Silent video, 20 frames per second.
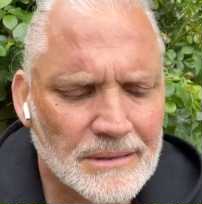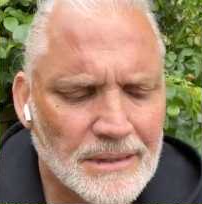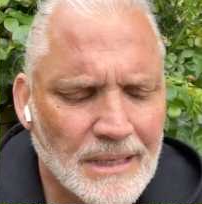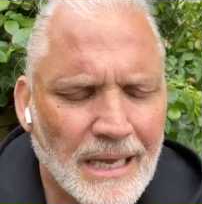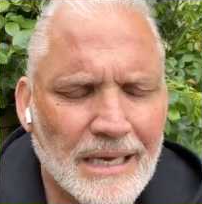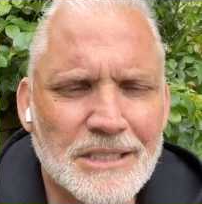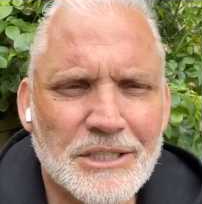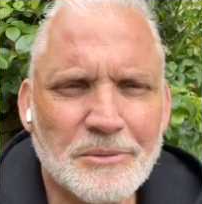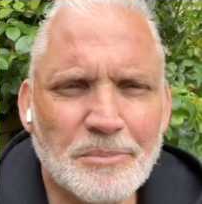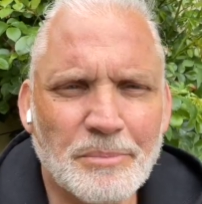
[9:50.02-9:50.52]

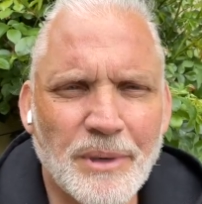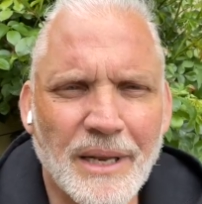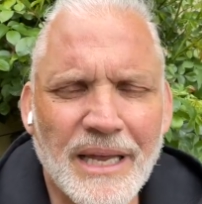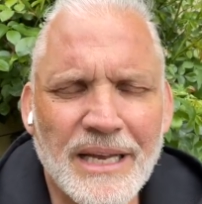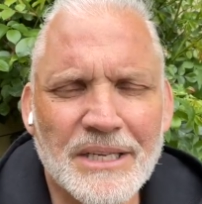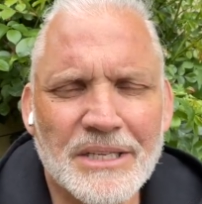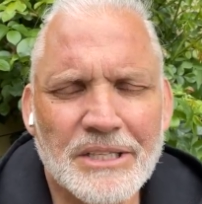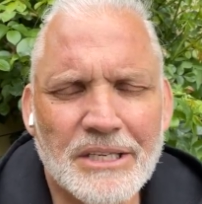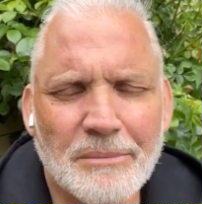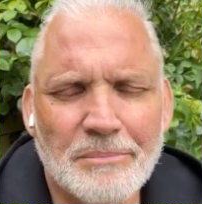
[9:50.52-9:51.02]

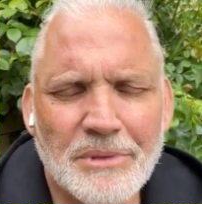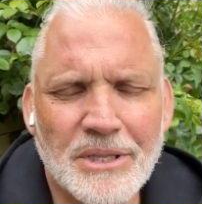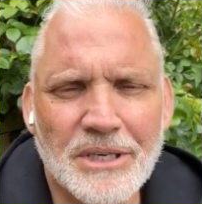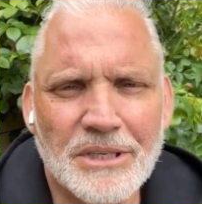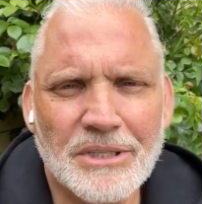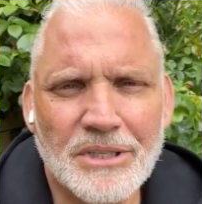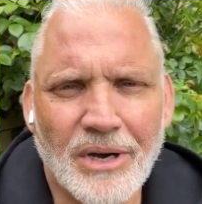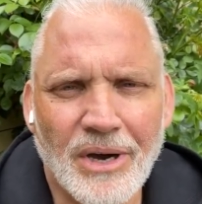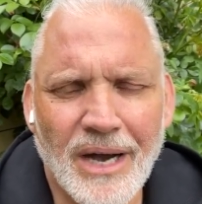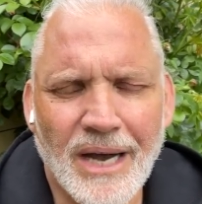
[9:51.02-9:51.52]
explain something
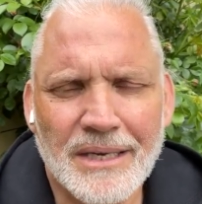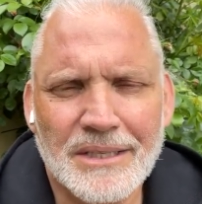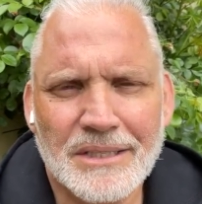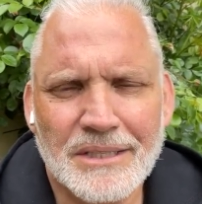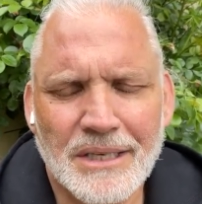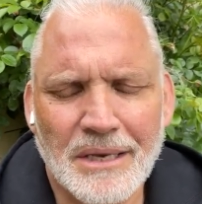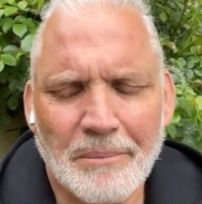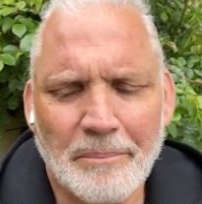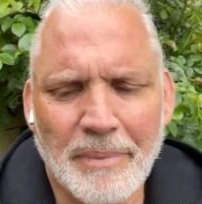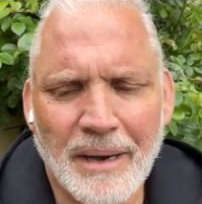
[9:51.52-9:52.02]
to
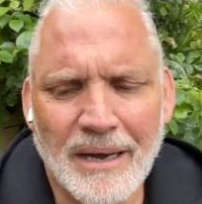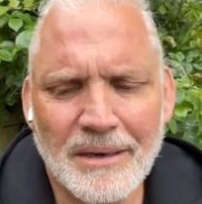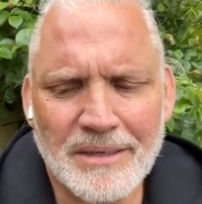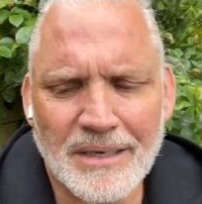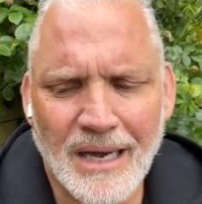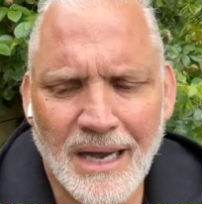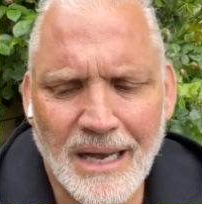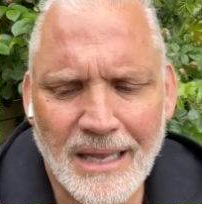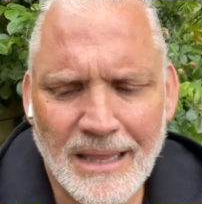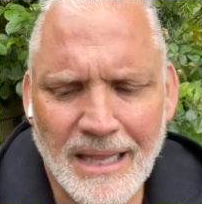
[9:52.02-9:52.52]
us about
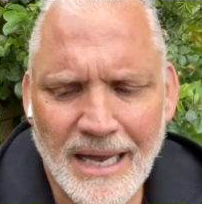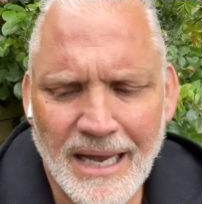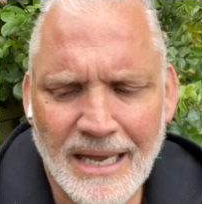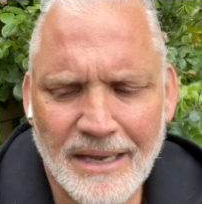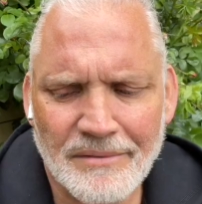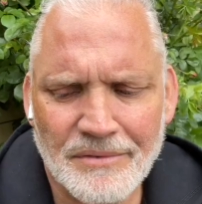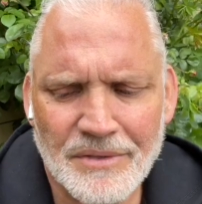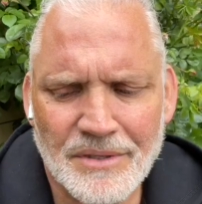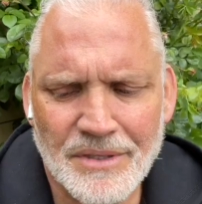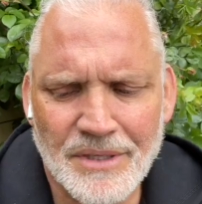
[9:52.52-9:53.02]
our
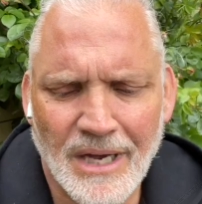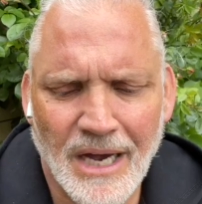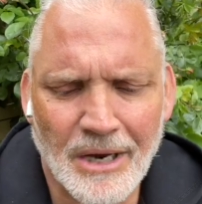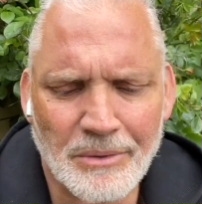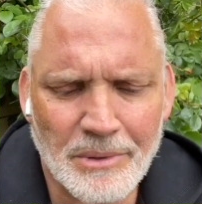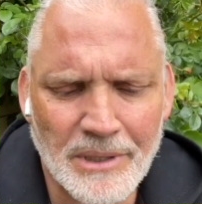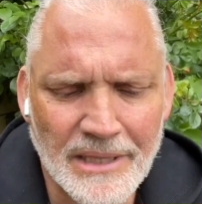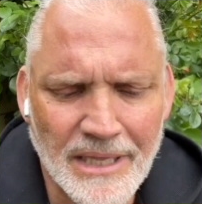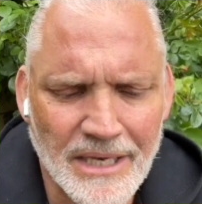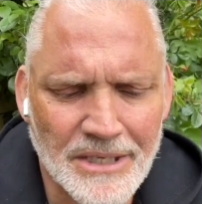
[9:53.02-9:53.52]
lives, our
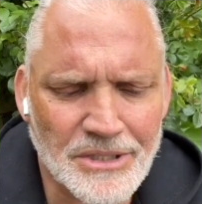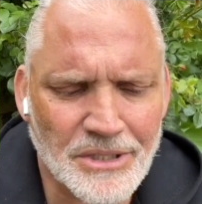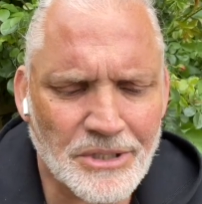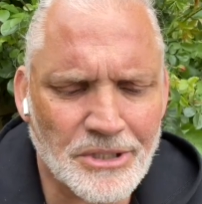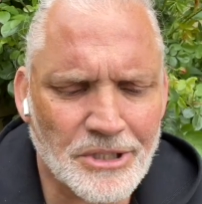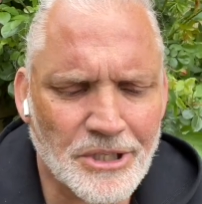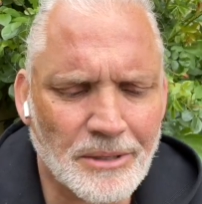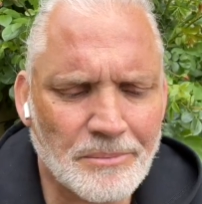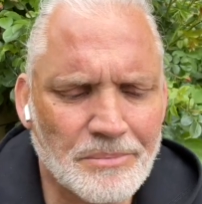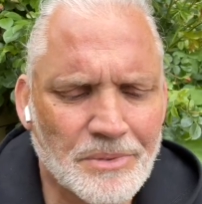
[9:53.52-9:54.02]

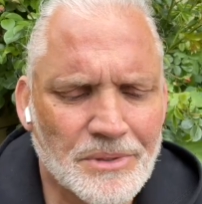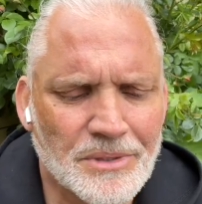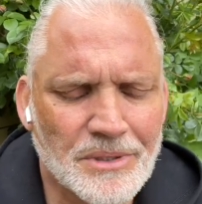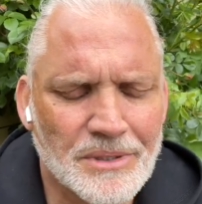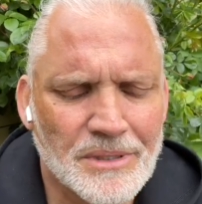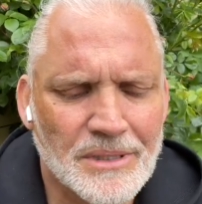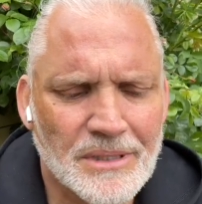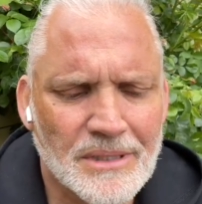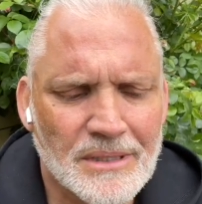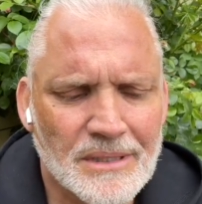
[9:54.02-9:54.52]
relationships,
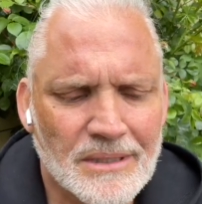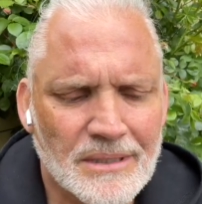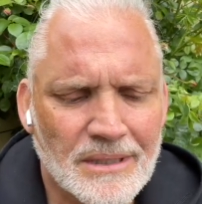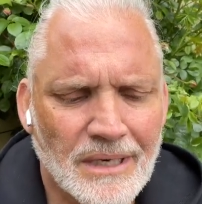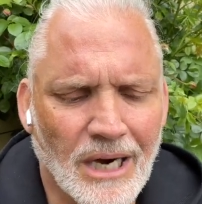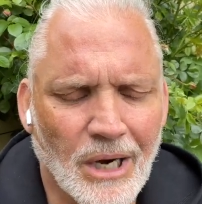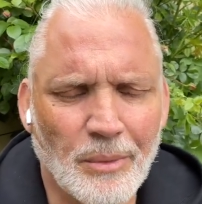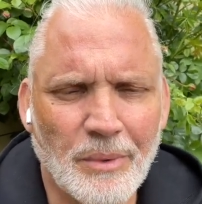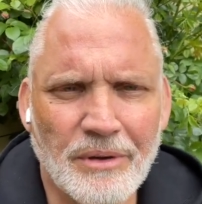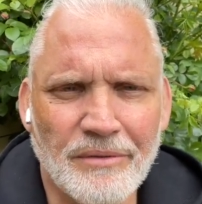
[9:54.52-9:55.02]

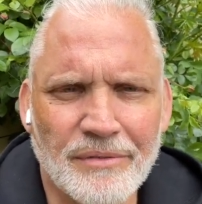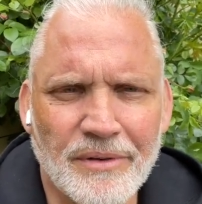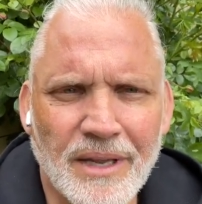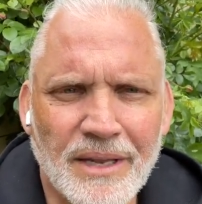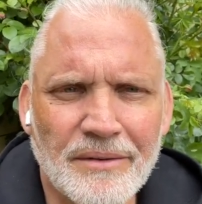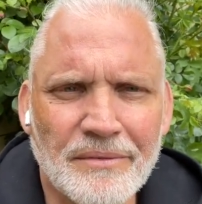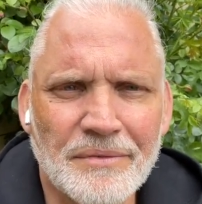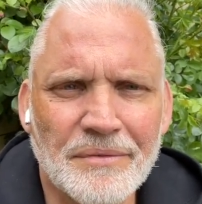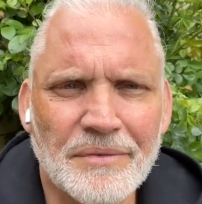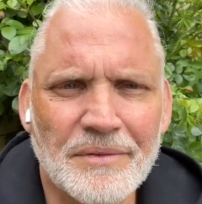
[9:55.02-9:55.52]
how we've
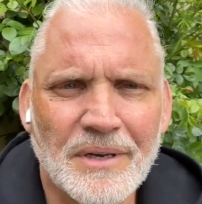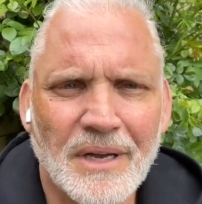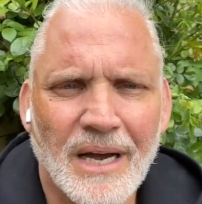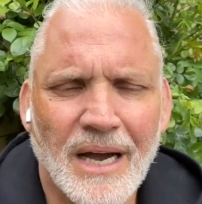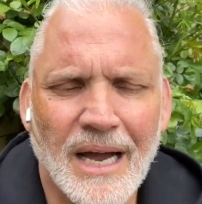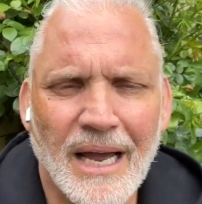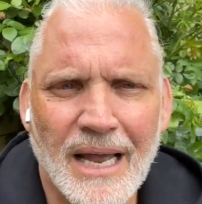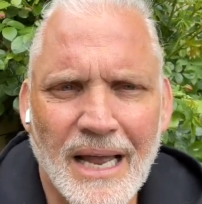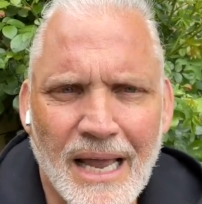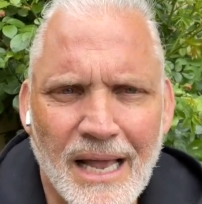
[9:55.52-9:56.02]
lived,
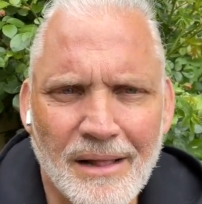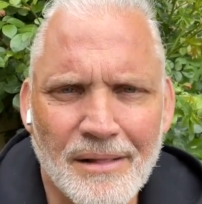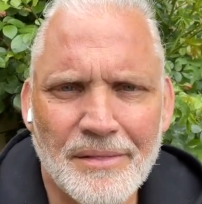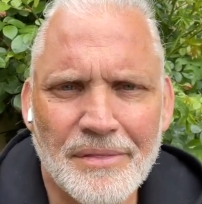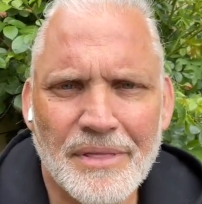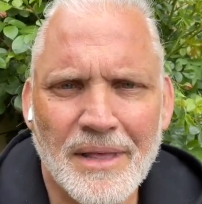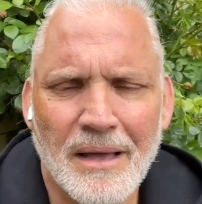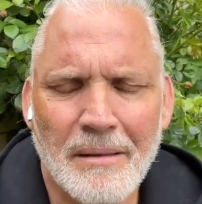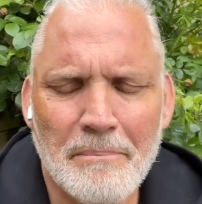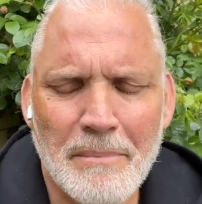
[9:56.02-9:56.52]
our
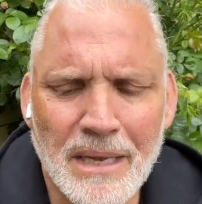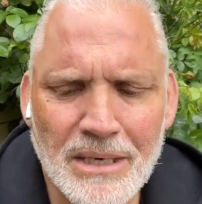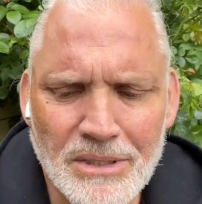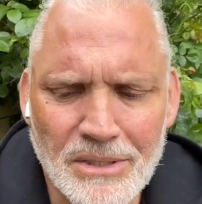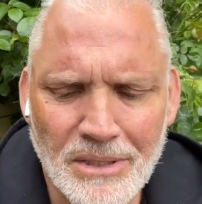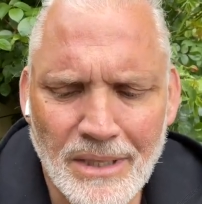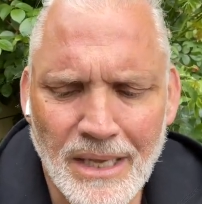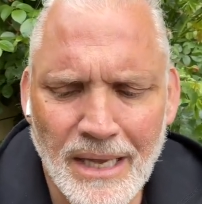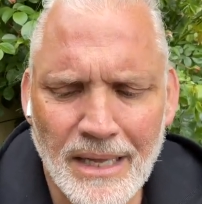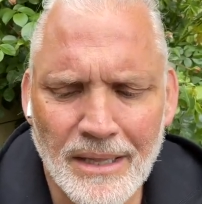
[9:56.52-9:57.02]
health, our
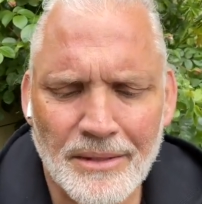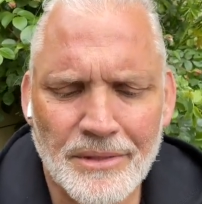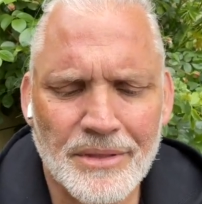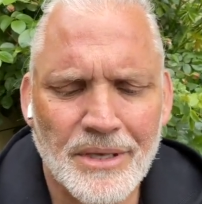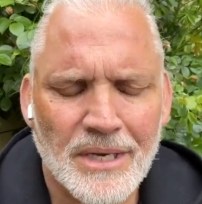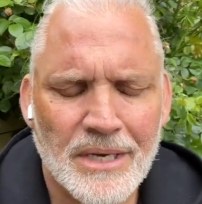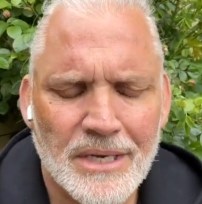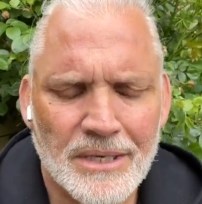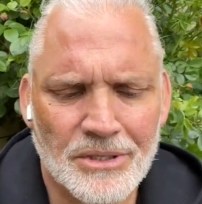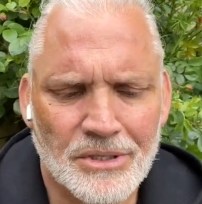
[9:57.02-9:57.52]
mental health,
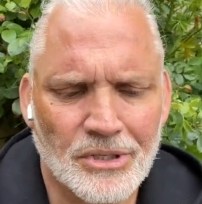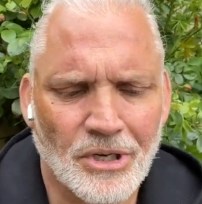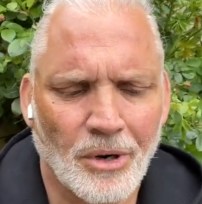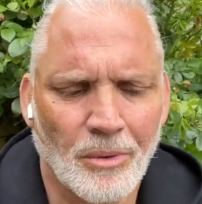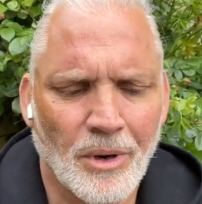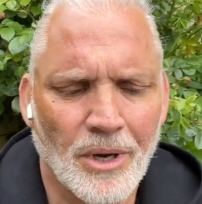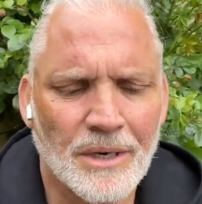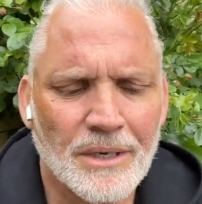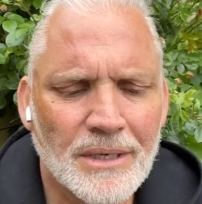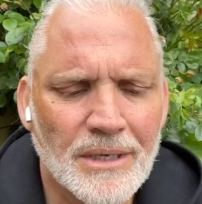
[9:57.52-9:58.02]
and
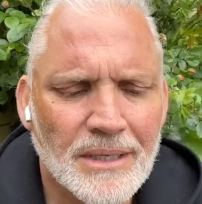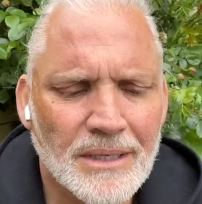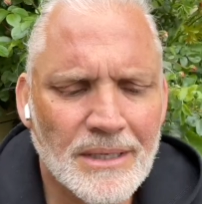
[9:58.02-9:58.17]
so on,